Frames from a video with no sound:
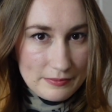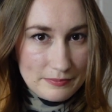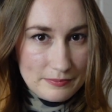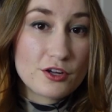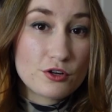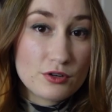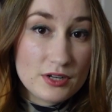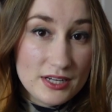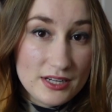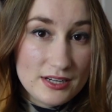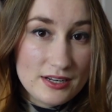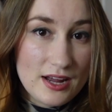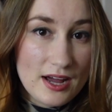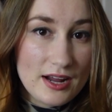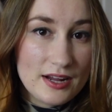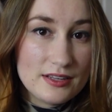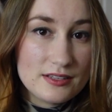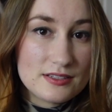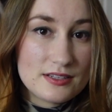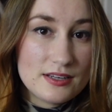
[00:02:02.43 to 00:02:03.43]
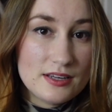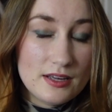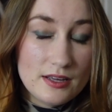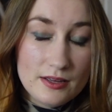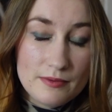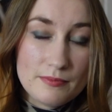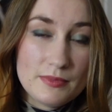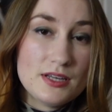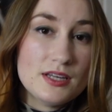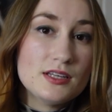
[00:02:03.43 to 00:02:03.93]
By green knight,
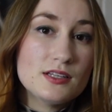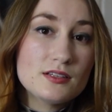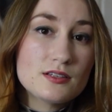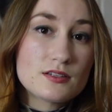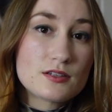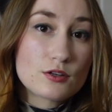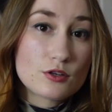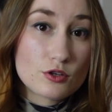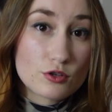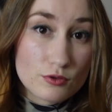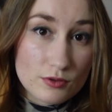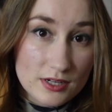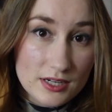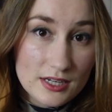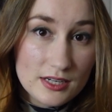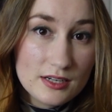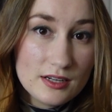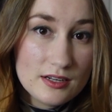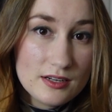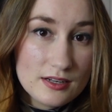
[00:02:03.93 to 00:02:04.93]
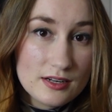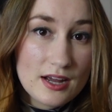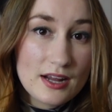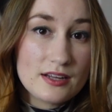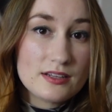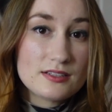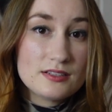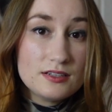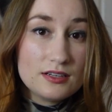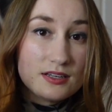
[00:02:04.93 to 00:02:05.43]
it means green
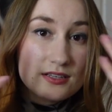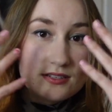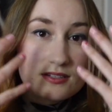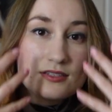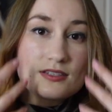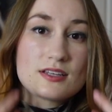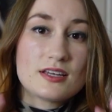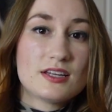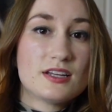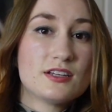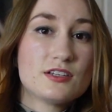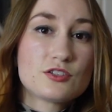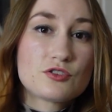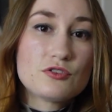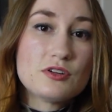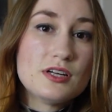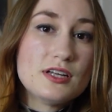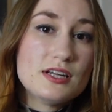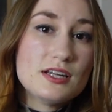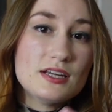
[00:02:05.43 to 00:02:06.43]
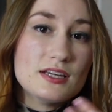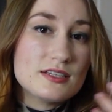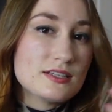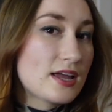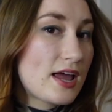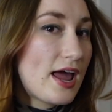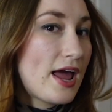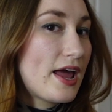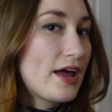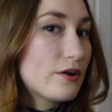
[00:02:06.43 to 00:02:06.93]
knight. His skin is green, his
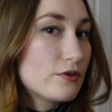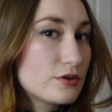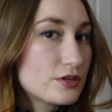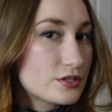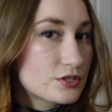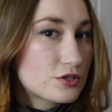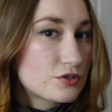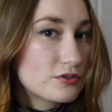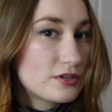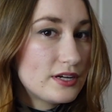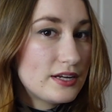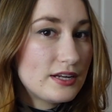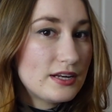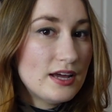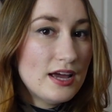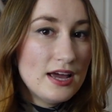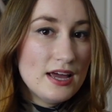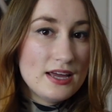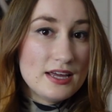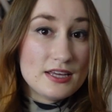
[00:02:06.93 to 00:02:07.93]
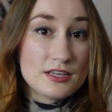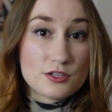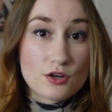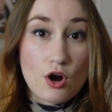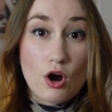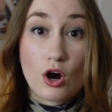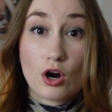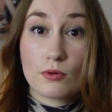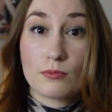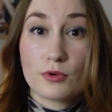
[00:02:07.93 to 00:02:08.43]
hair is green, his
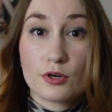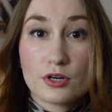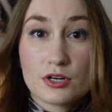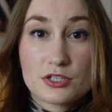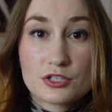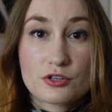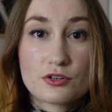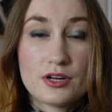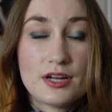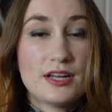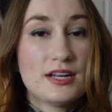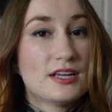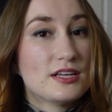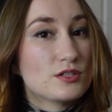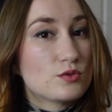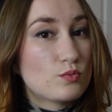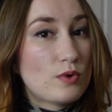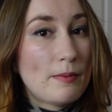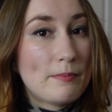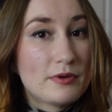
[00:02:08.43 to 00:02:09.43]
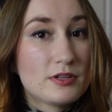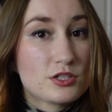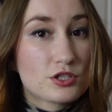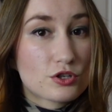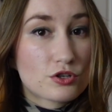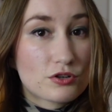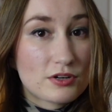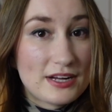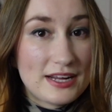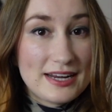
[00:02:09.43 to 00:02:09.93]
armor is green, his
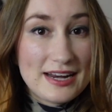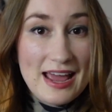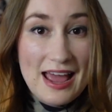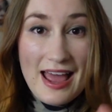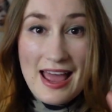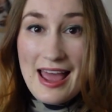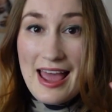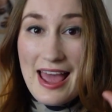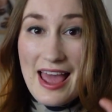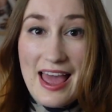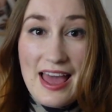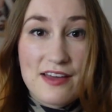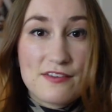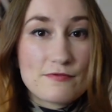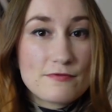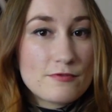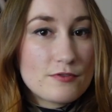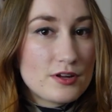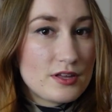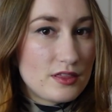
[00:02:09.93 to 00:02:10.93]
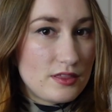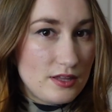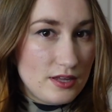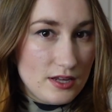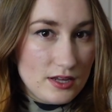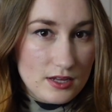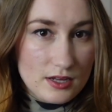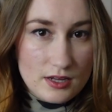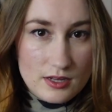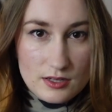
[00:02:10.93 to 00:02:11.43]
weapons are green,
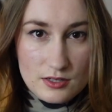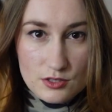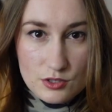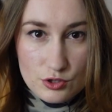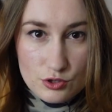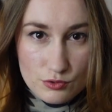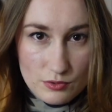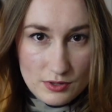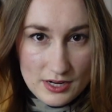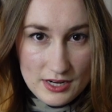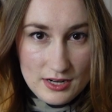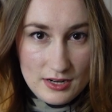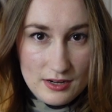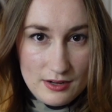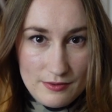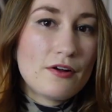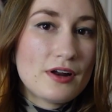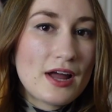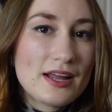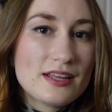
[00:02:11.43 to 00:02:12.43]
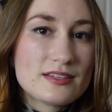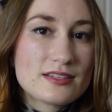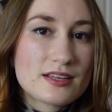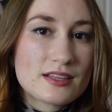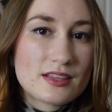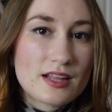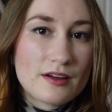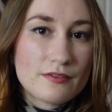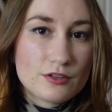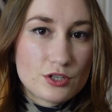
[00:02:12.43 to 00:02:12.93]
everything is green. Now, knights
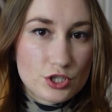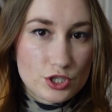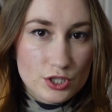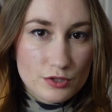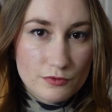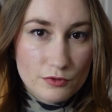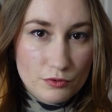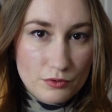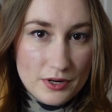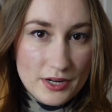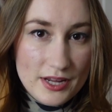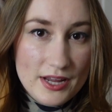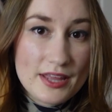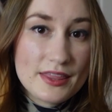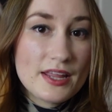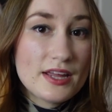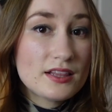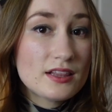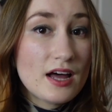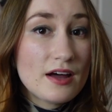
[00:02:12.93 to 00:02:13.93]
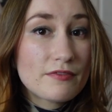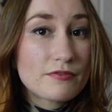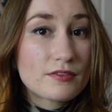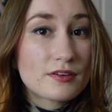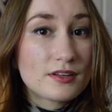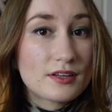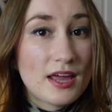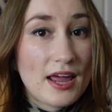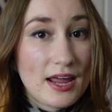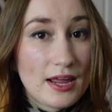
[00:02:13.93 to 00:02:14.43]
love chivalry, and they love
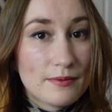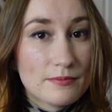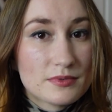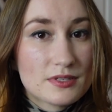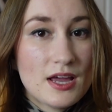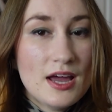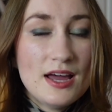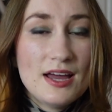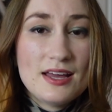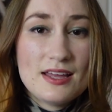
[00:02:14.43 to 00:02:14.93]
games.